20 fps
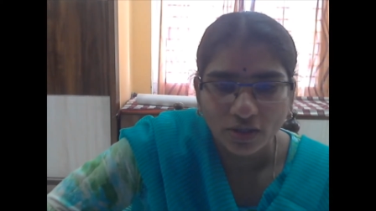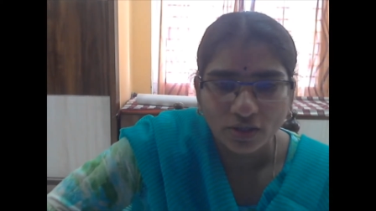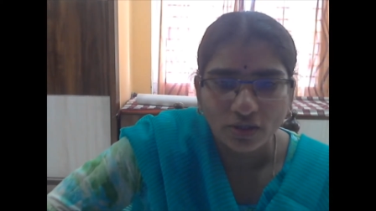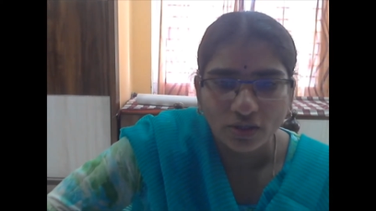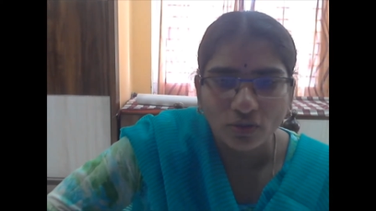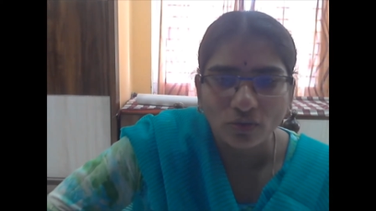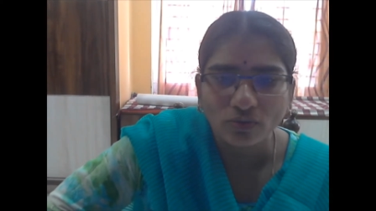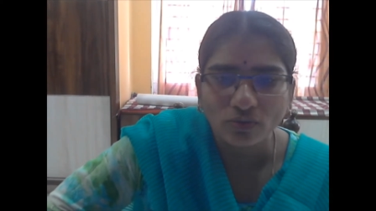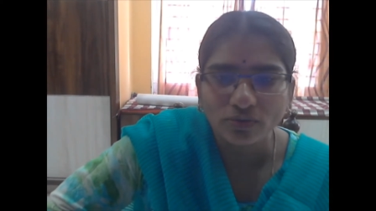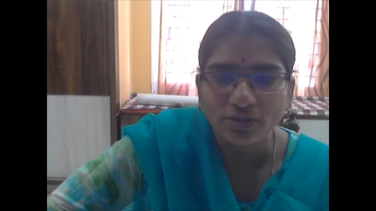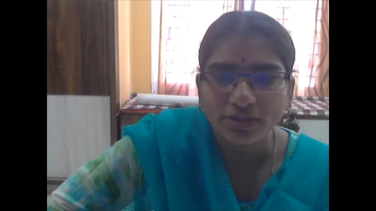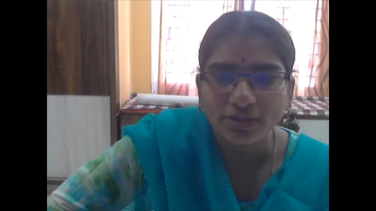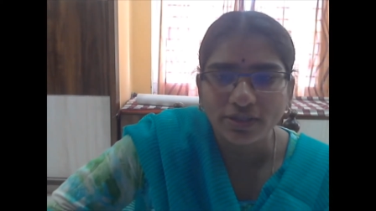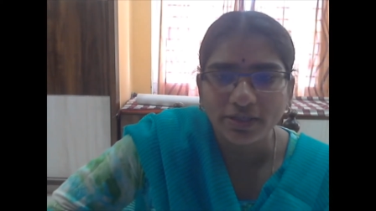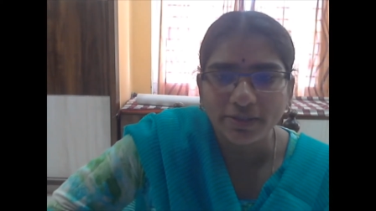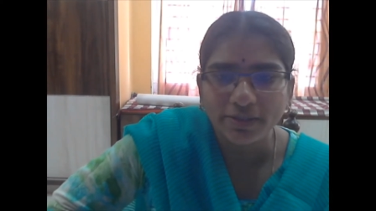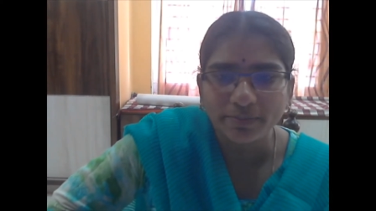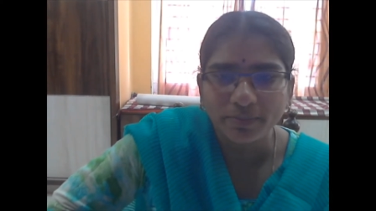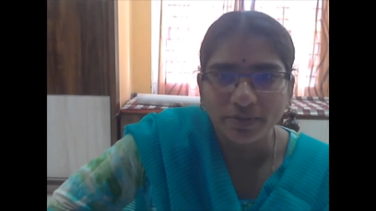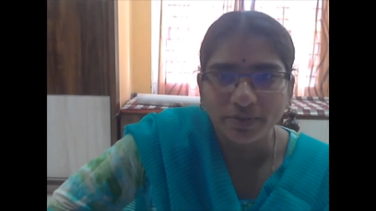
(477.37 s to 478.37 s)
nose,
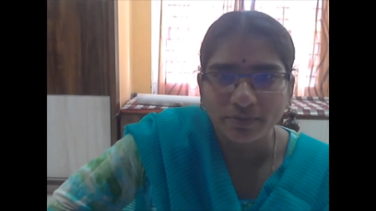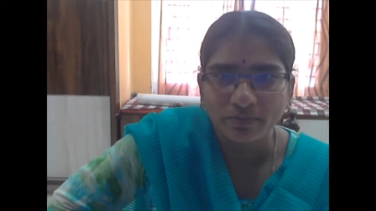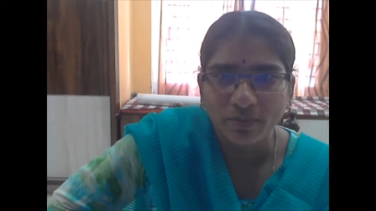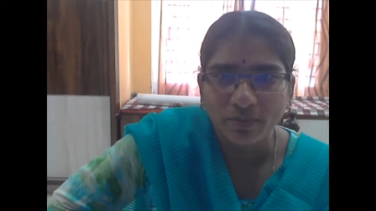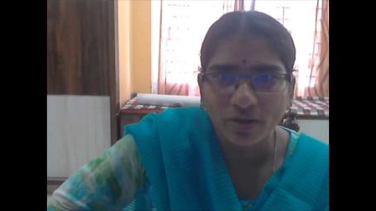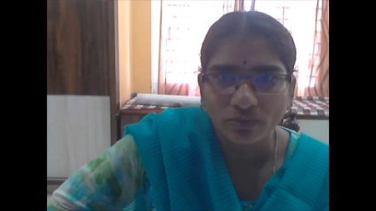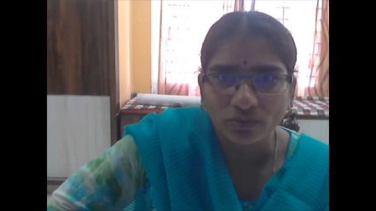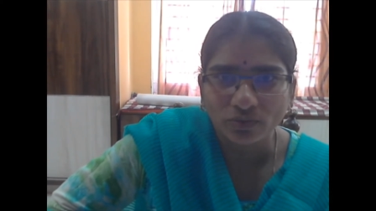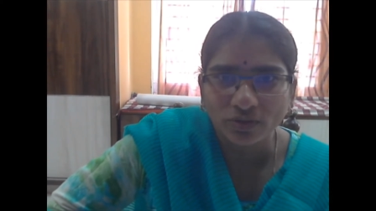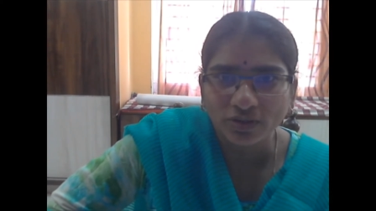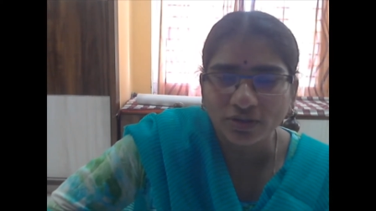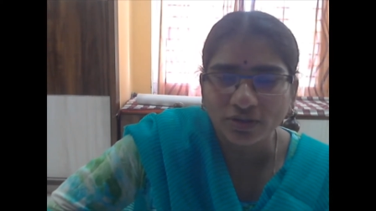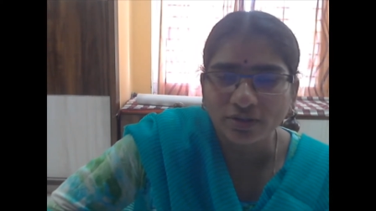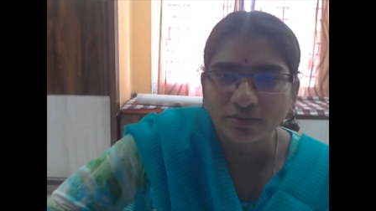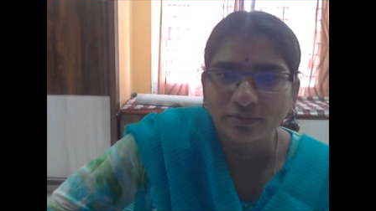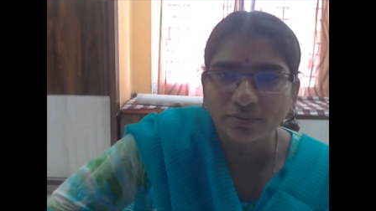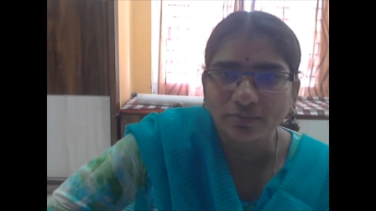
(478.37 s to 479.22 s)
lips, mouth,